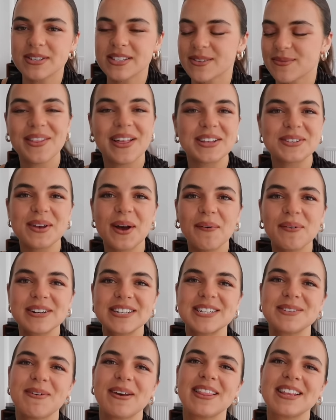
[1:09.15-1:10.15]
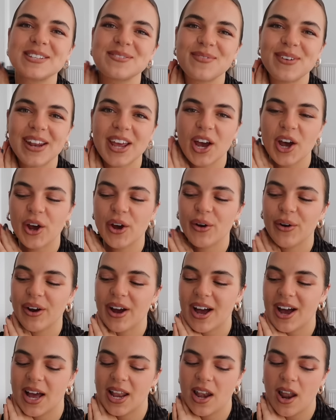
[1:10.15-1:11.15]
So that's why I wanted to make this
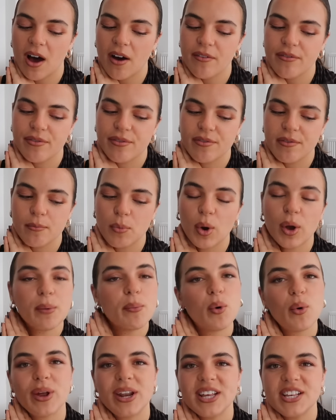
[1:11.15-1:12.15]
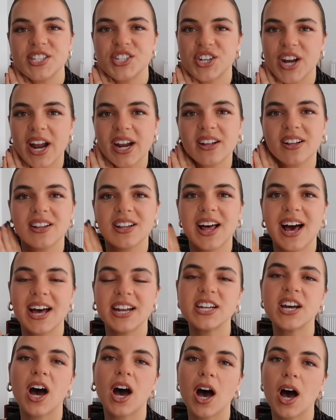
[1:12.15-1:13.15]
video. I love Moya Mawinney's channel
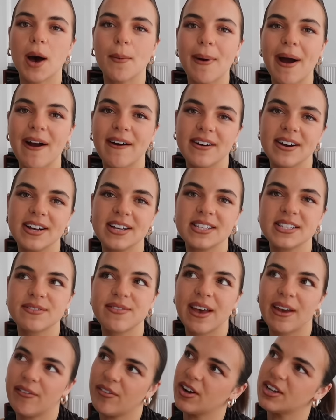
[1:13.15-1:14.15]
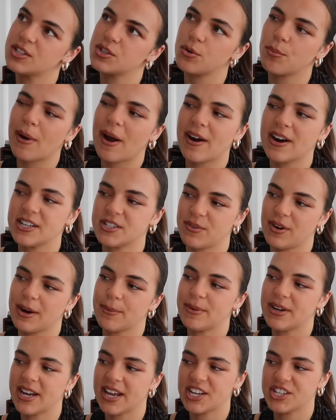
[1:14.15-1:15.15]
and her Paris favorites or Paris
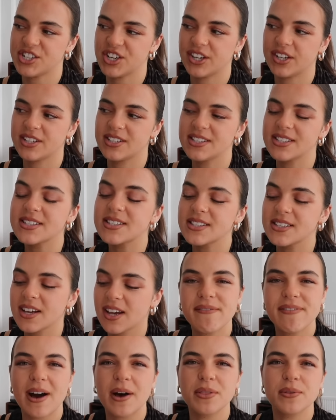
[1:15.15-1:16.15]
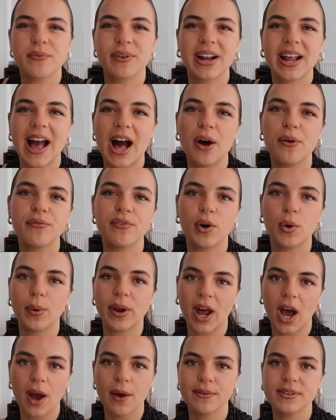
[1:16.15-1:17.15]
recommendations. I found them really helpful
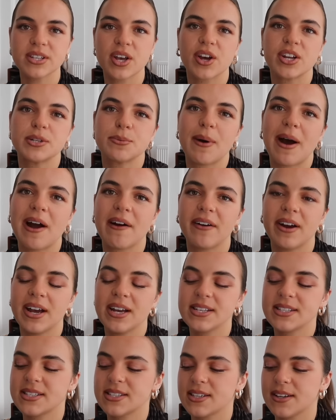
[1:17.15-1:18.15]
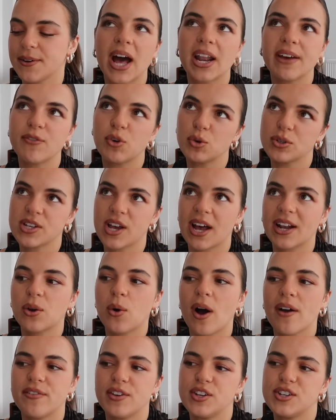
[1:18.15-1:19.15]
when I was going to Paris. And I've also had
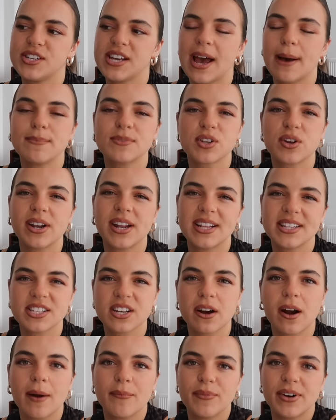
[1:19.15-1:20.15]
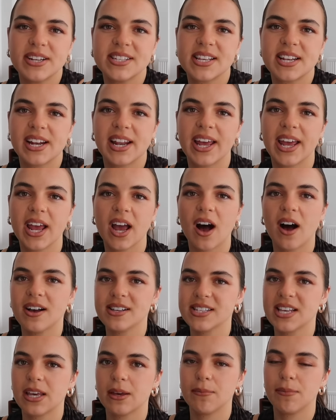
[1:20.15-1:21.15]
quite a few DMs on Instagram recently
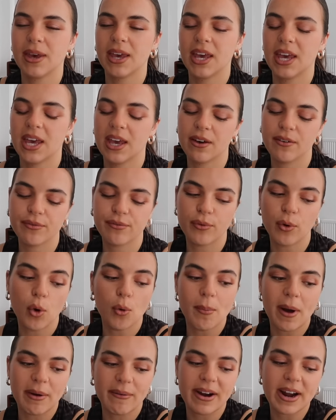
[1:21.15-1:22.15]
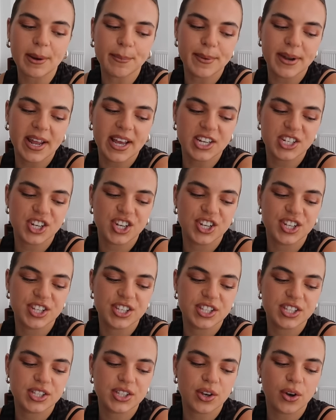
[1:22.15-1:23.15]
asking me for my
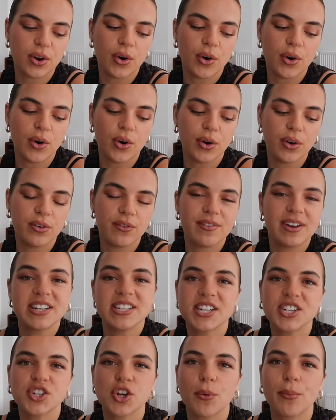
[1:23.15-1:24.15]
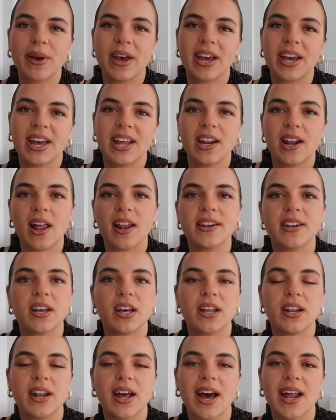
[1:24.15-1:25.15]
recommendations on vintage shopping in
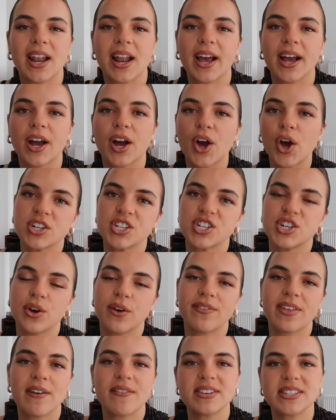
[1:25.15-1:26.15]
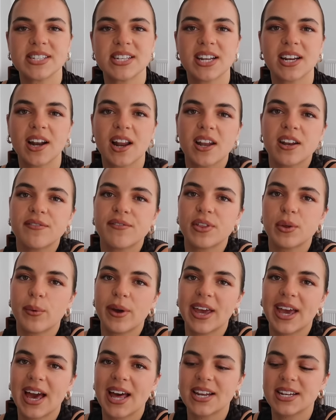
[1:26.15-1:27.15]
London and like what to do if they're visiting London for the
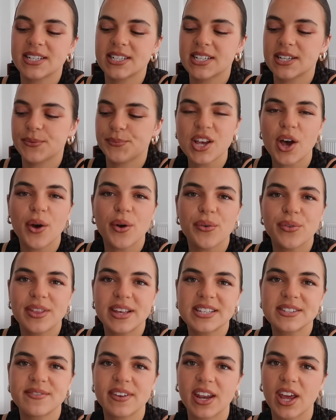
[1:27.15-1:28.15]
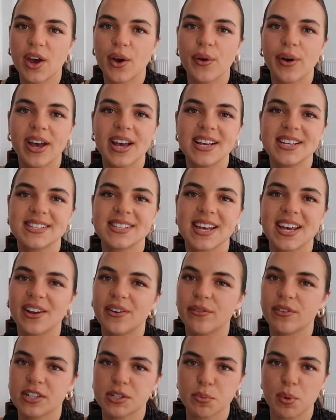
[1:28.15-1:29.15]
weekend. So this video is
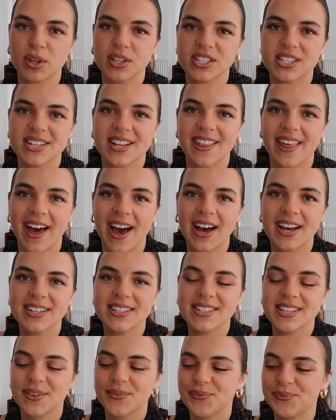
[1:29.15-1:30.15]
in response to that.